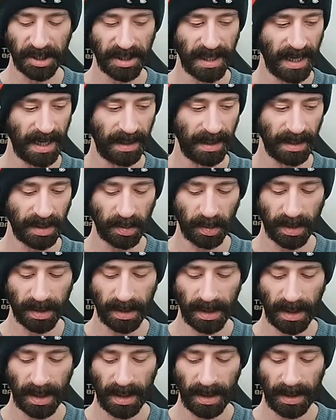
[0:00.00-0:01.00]
out of this one.
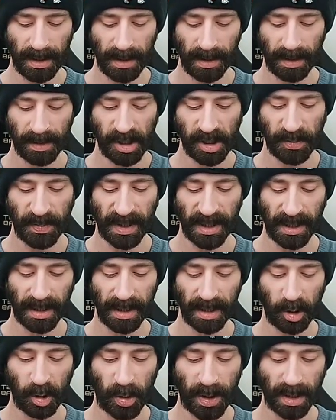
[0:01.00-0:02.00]
It's
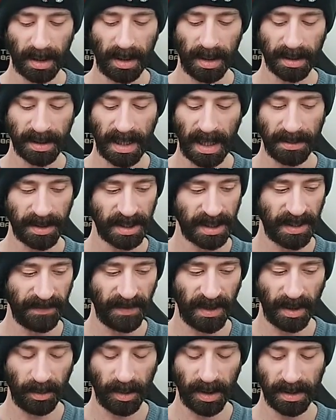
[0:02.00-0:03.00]
been quite a long time since I've
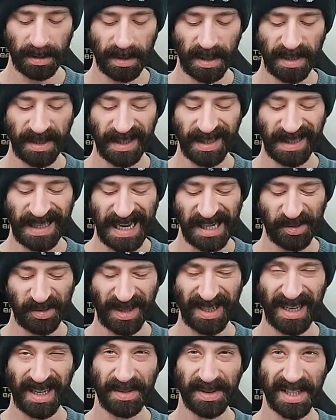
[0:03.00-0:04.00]
hit one. I think the last
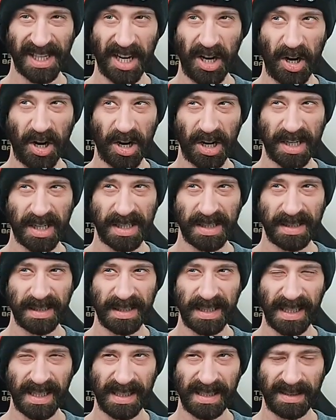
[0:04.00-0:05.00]
one I got was like an
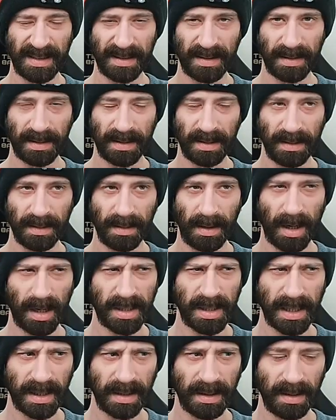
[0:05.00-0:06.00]
Arcanite
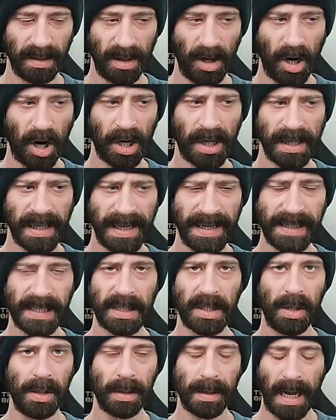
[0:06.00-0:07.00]

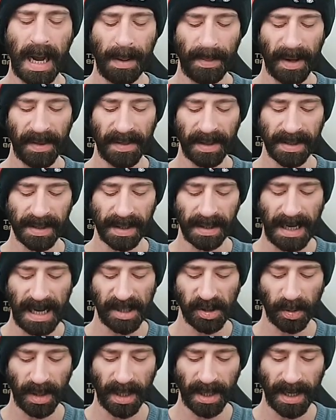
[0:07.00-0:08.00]
Skullcap, I think is the
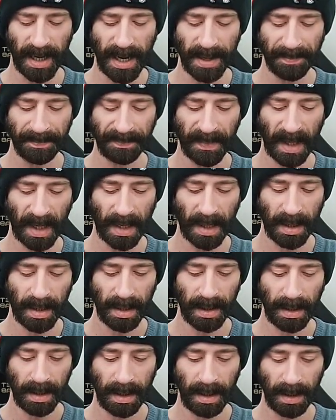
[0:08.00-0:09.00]
last one I got.
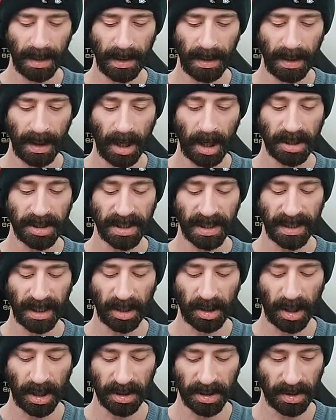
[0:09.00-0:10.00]
Arctic
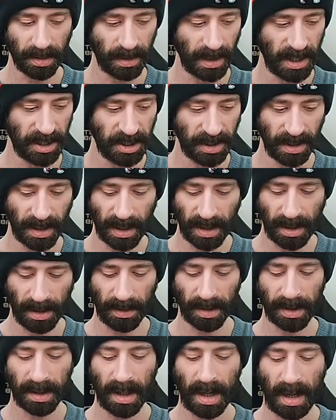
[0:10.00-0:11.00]
Incarceration there on
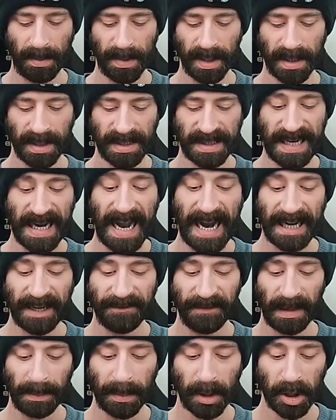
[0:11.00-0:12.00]
the common. Tide
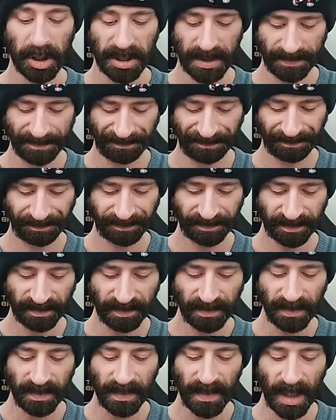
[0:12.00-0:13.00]
Flippers.
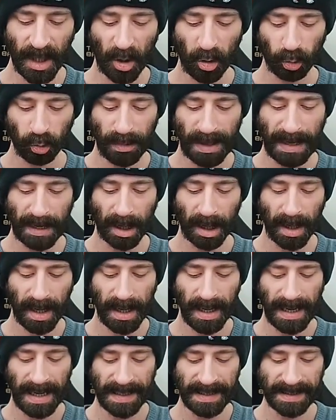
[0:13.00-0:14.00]
Rare
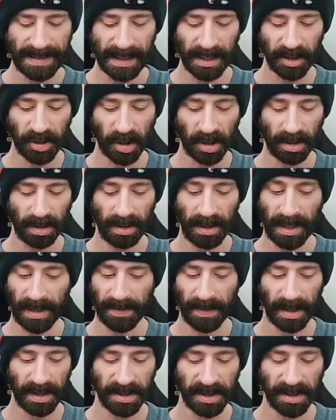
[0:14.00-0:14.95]
Ice Eternal, and there's